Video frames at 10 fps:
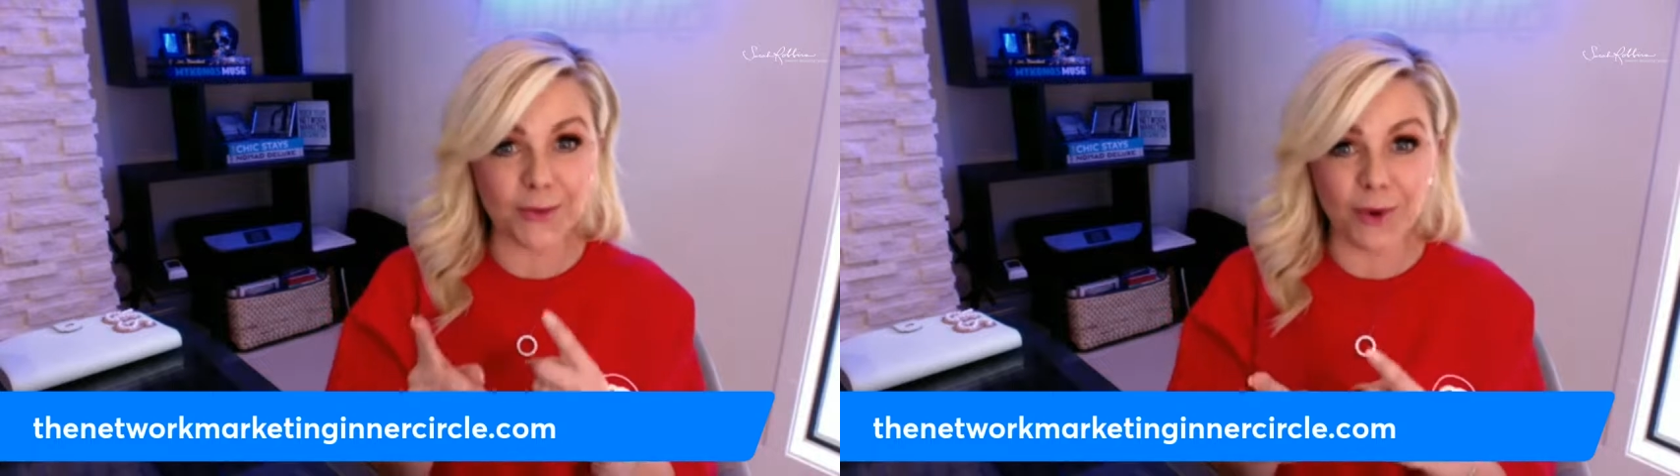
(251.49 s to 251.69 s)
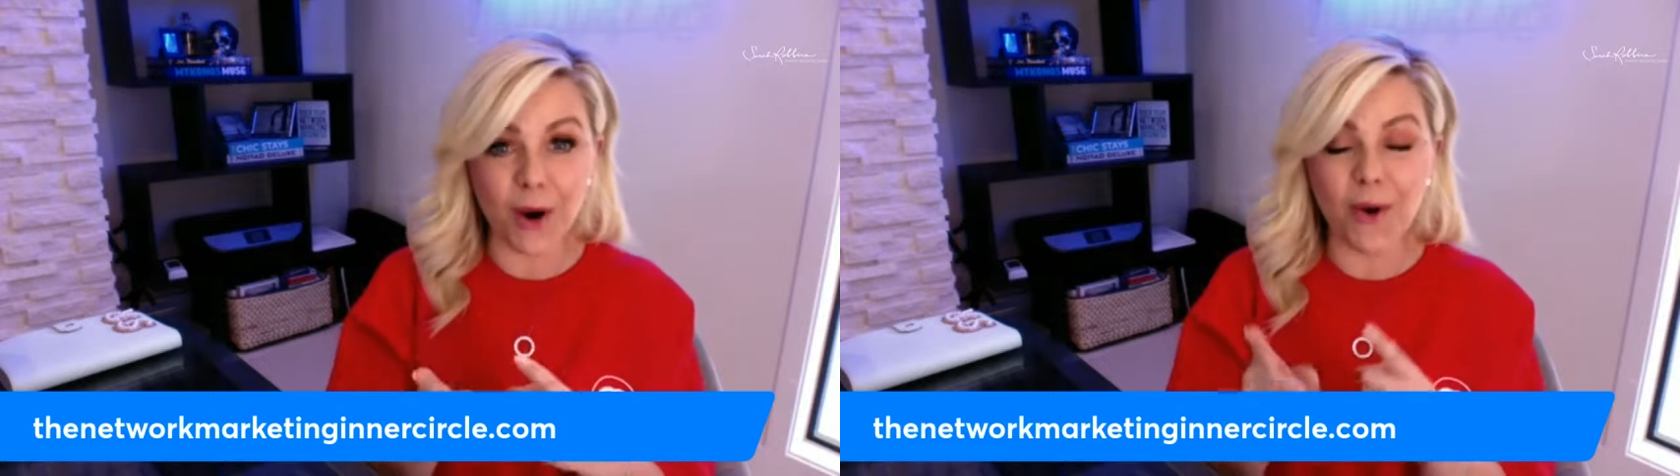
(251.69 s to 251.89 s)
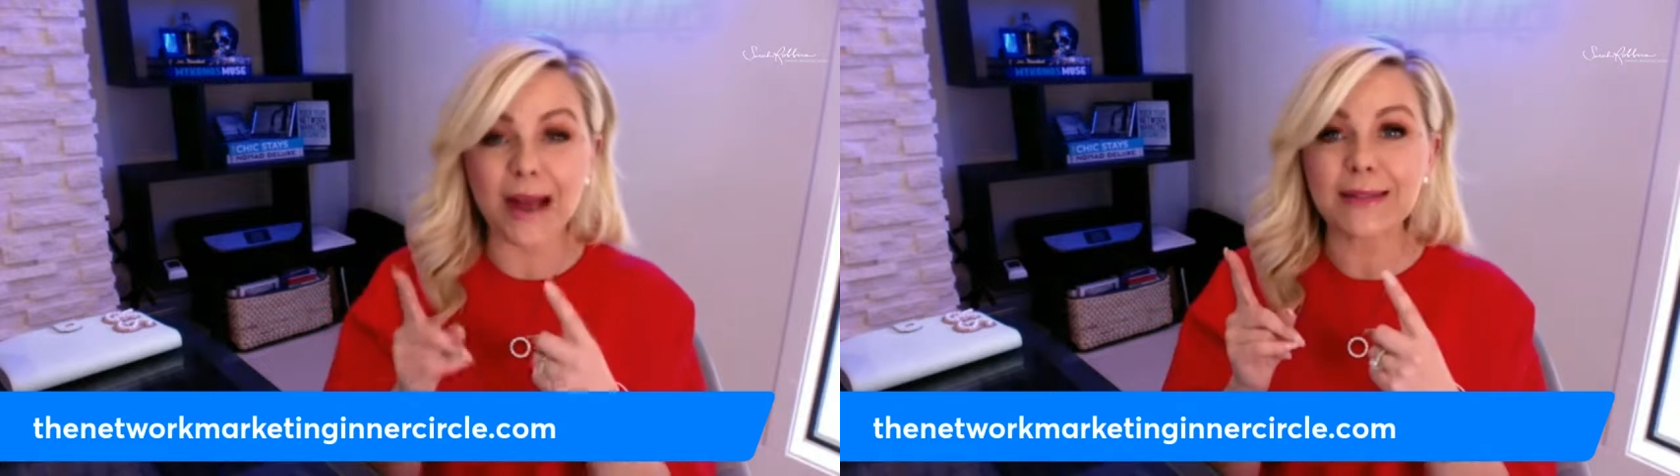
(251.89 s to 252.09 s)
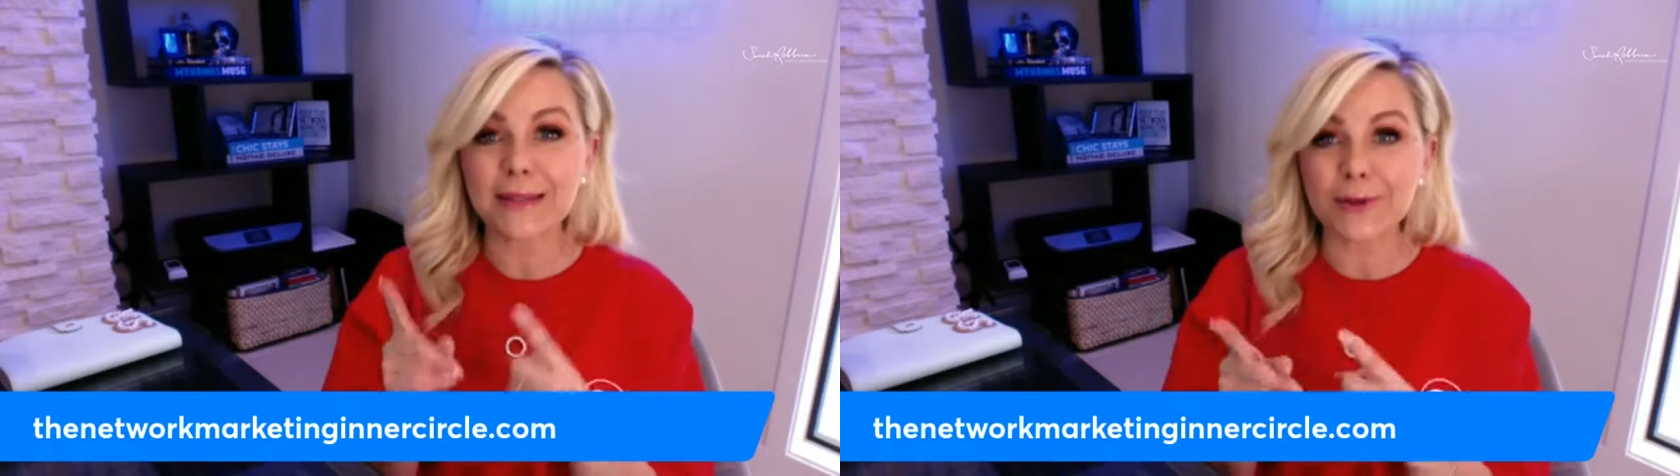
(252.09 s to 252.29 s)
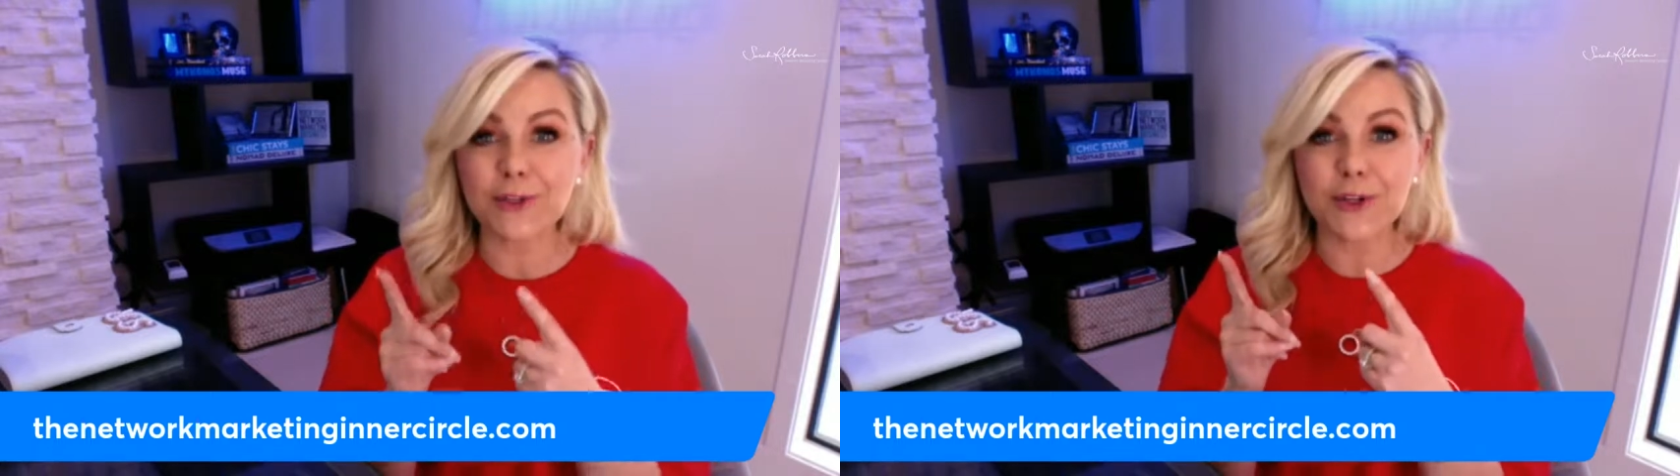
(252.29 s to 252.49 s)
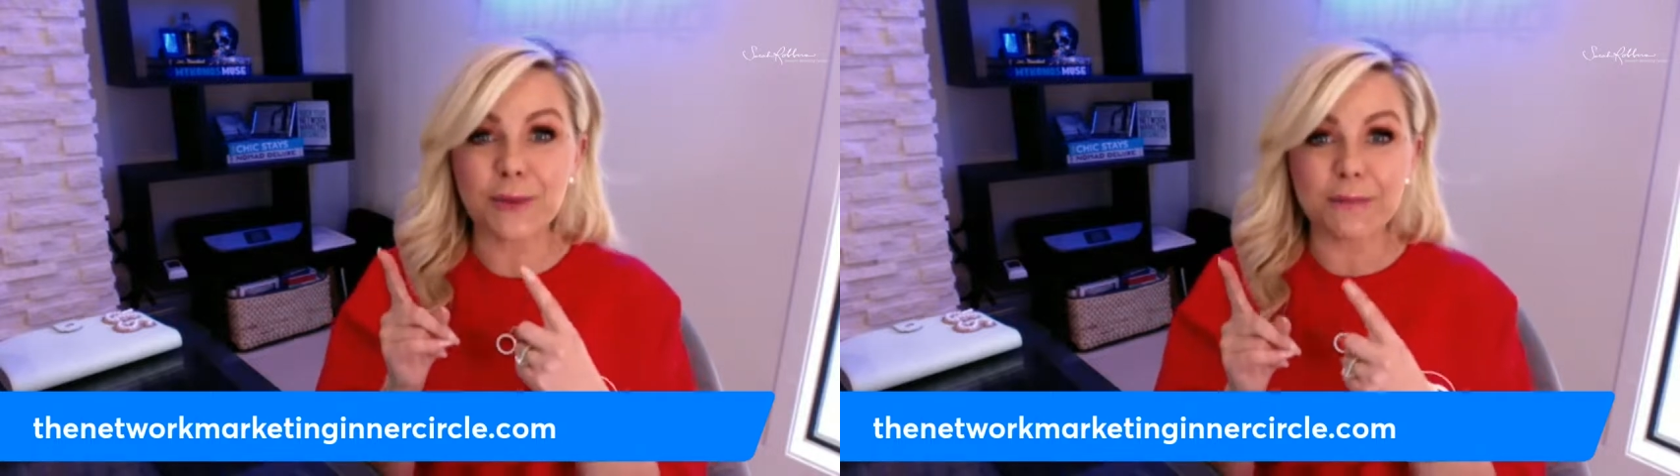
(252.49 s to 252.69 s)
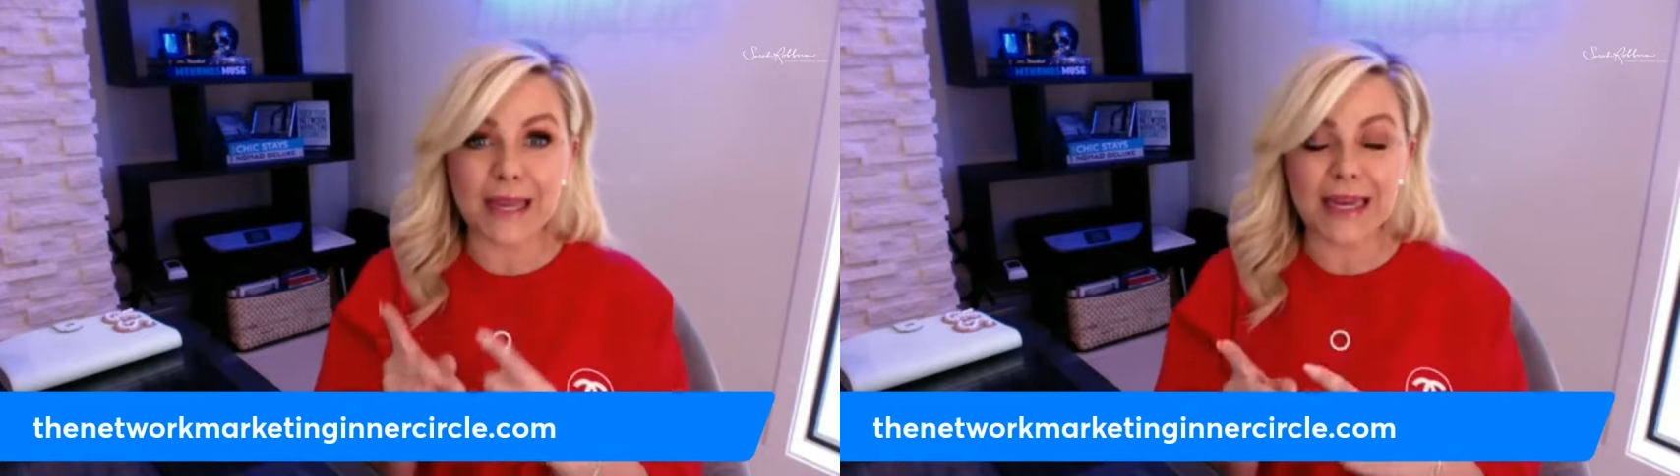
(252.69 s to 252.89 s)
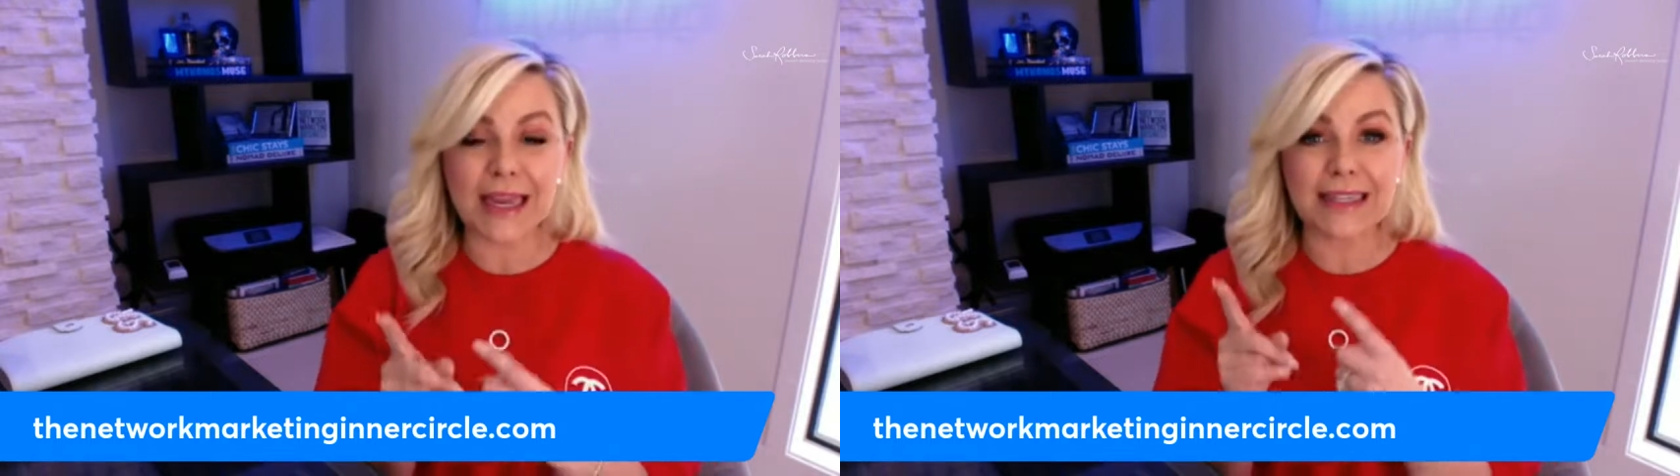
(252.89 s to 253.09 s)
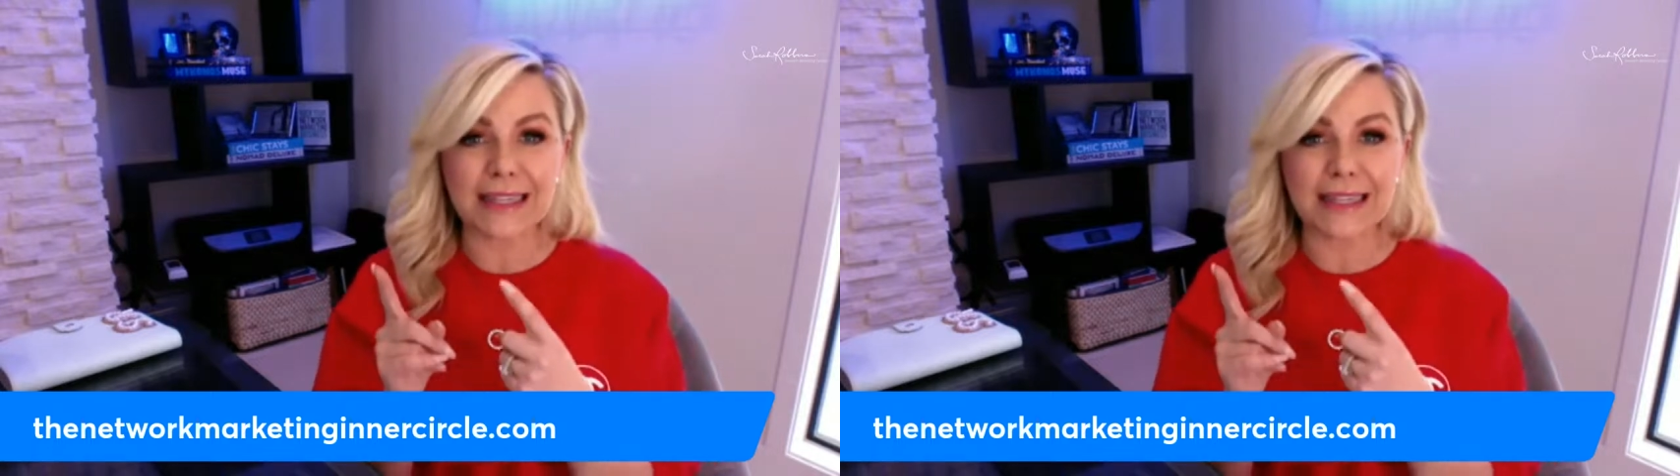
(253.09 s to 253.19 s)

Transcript: grow on social media